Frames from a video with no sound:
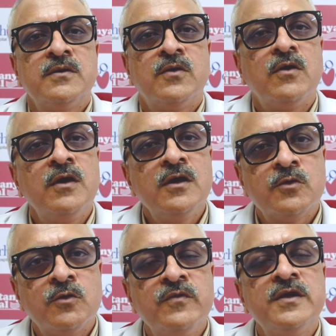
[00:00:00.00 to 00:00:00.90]
All
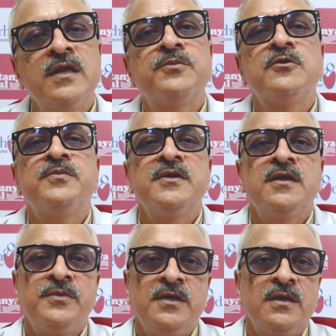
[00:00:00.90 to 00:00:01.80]
COVID
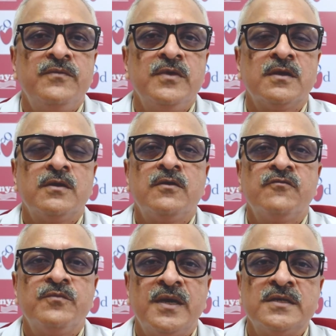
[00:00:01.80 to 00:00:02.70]
appropriate behavior
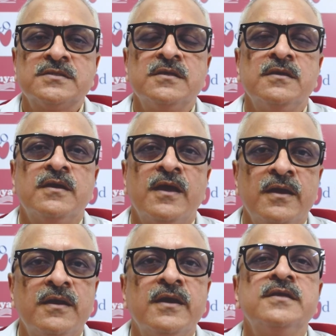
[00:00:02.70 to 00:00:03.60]
of masking,
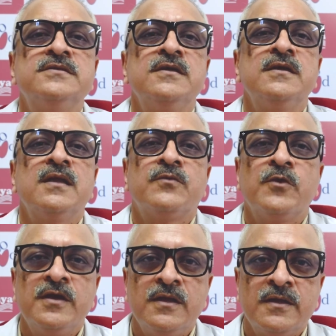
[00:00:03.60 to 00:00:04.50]
hand hygiene,
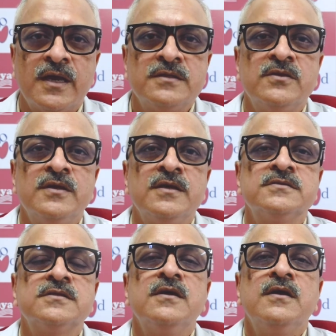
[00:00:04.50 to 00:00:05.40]
avoiding gatherings,